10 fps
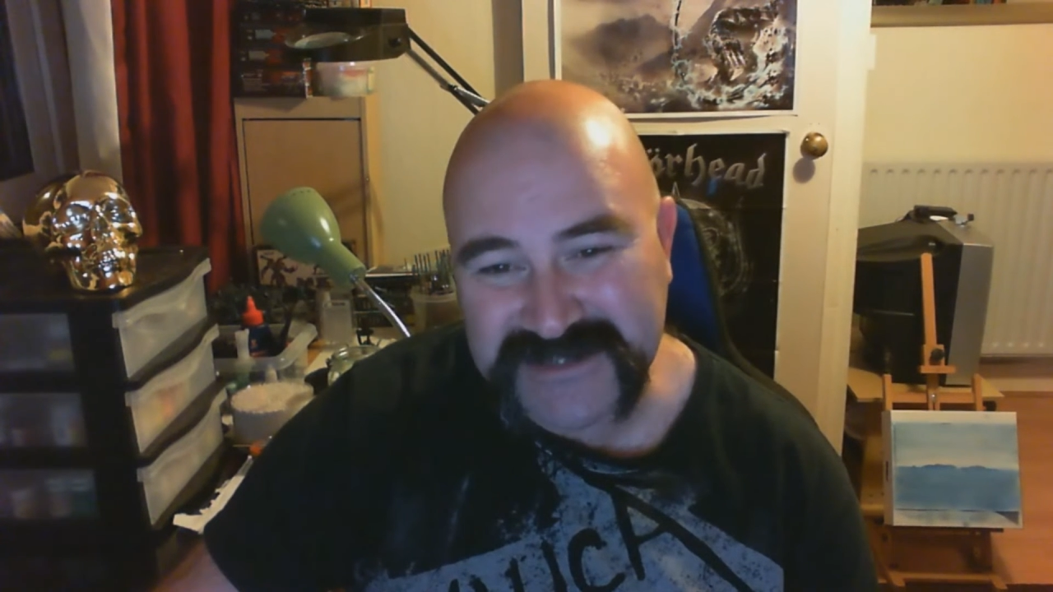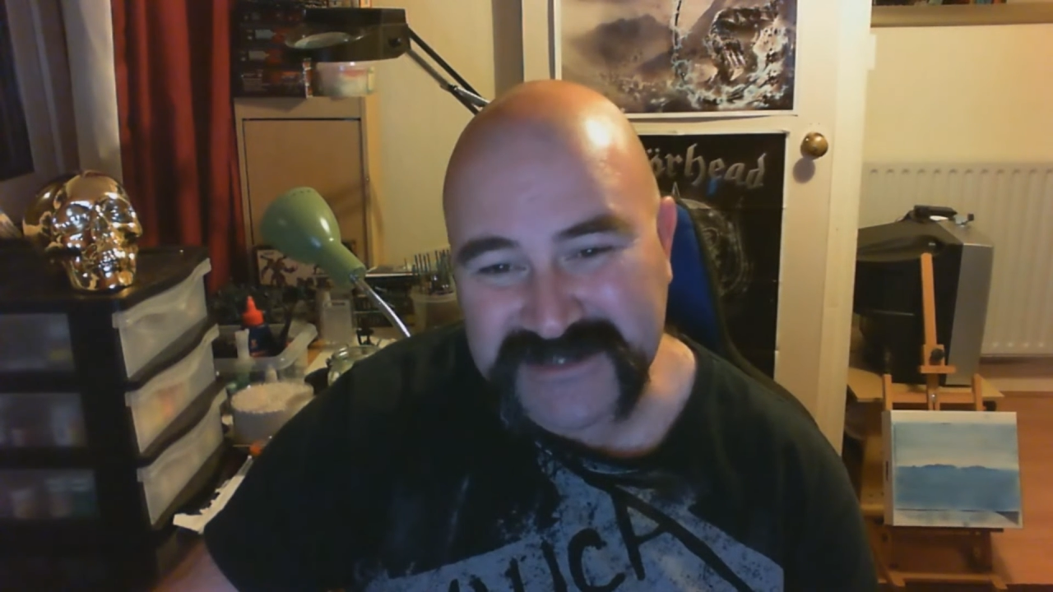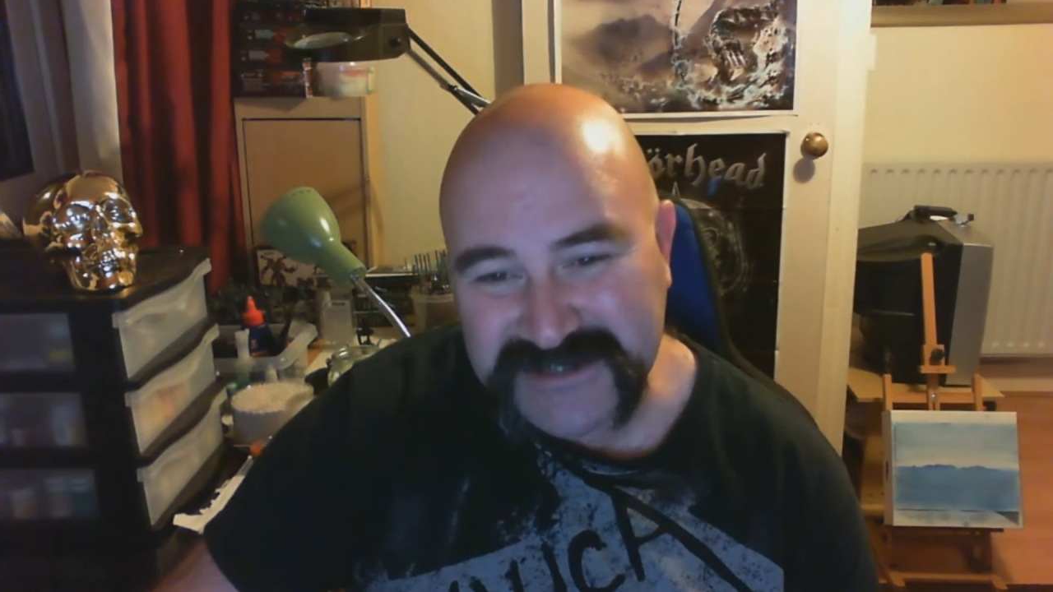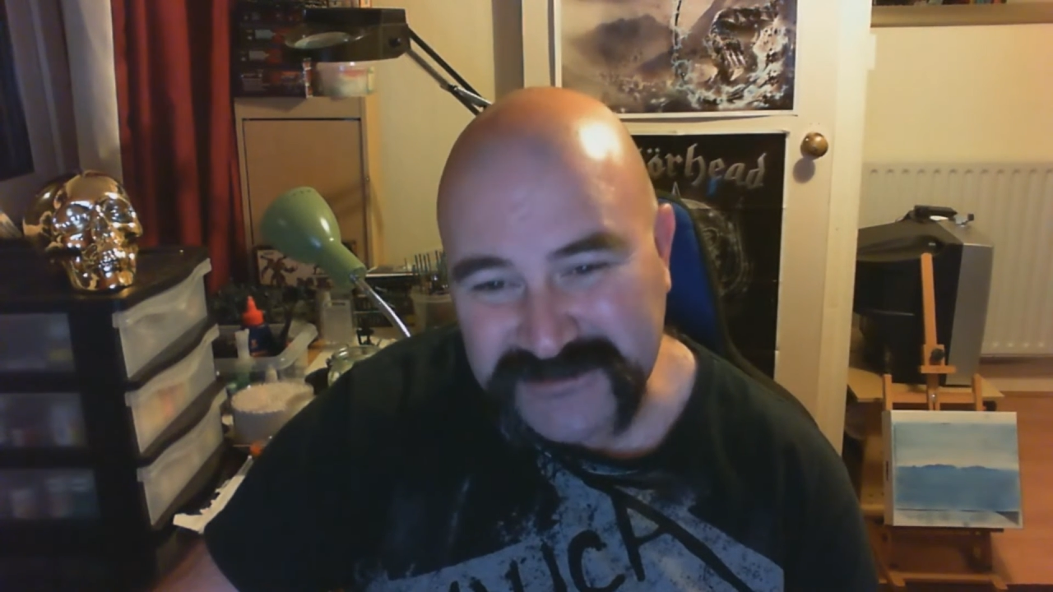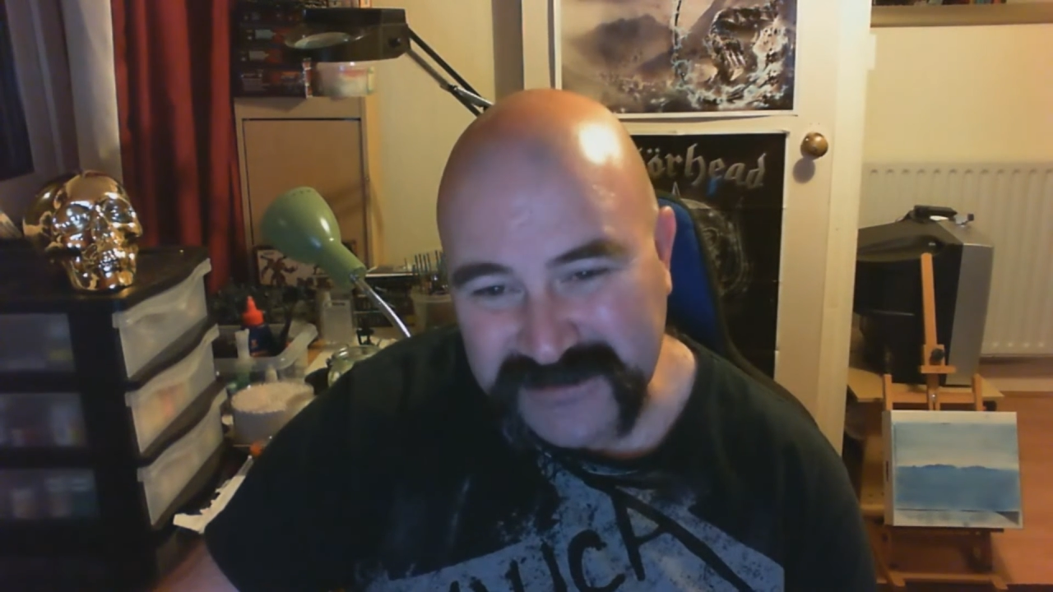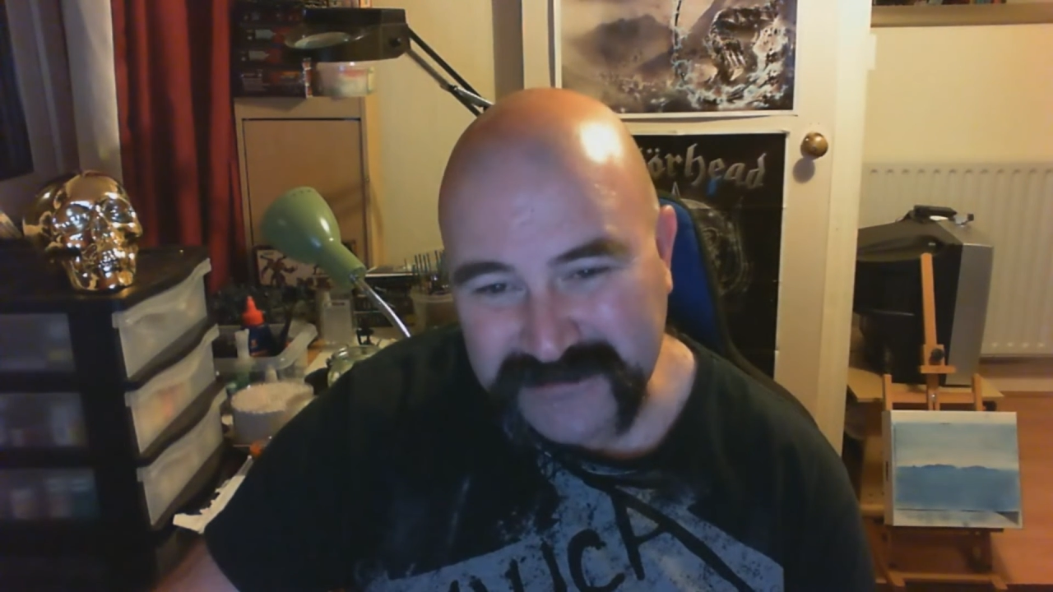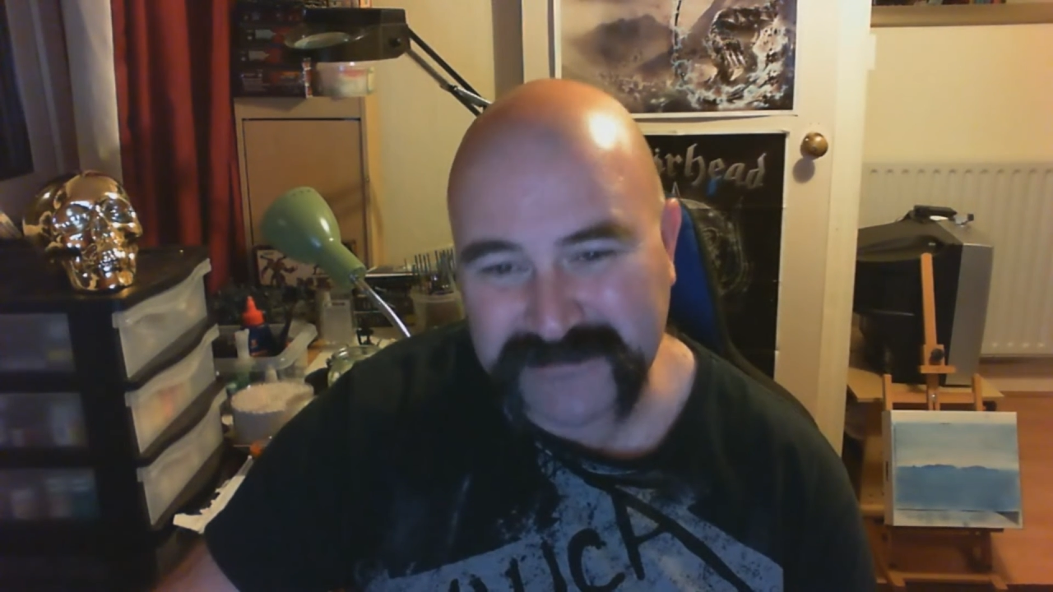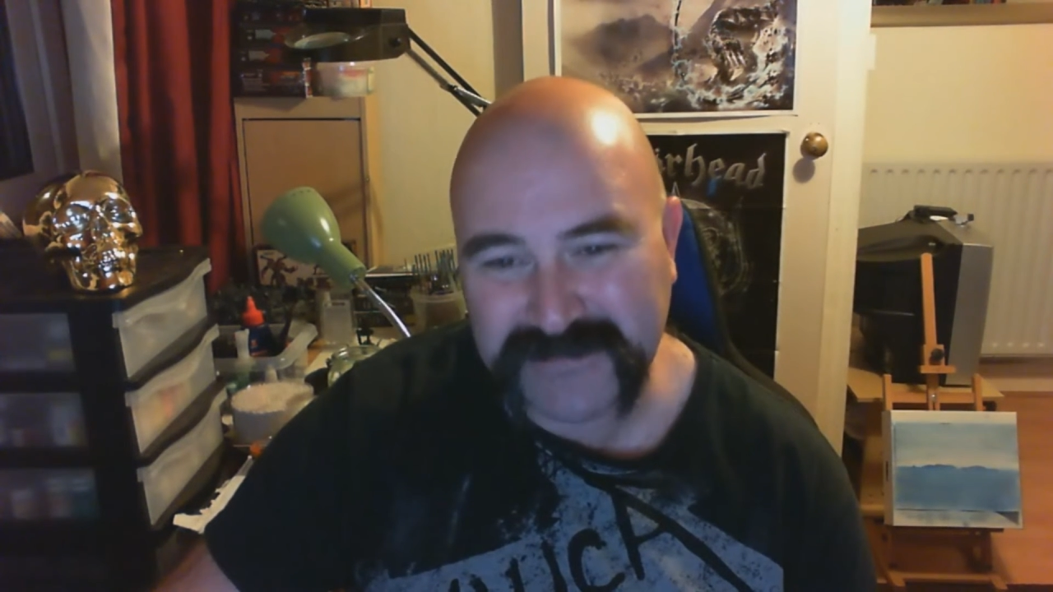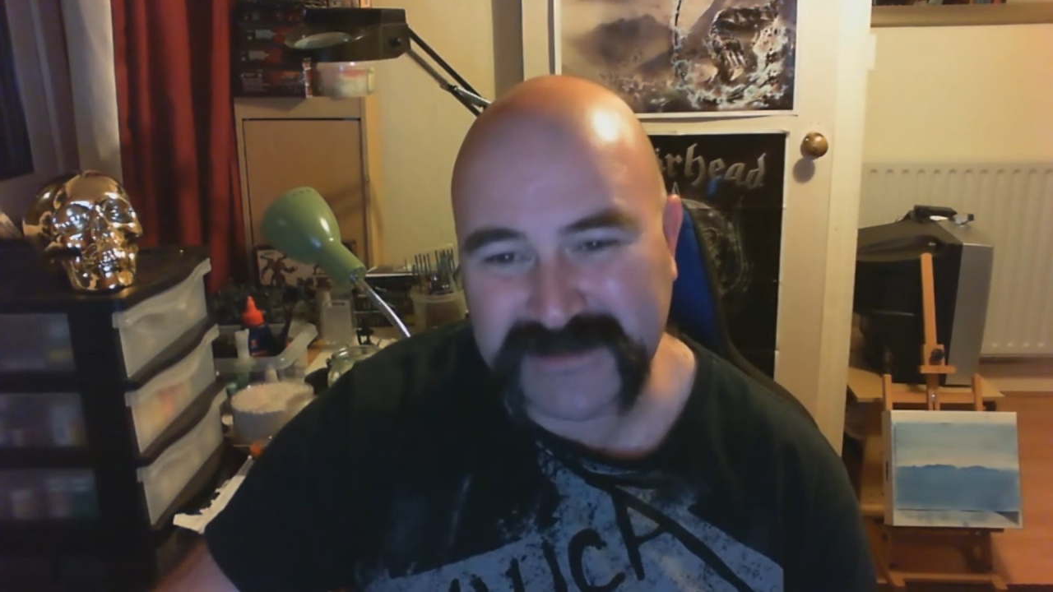stripped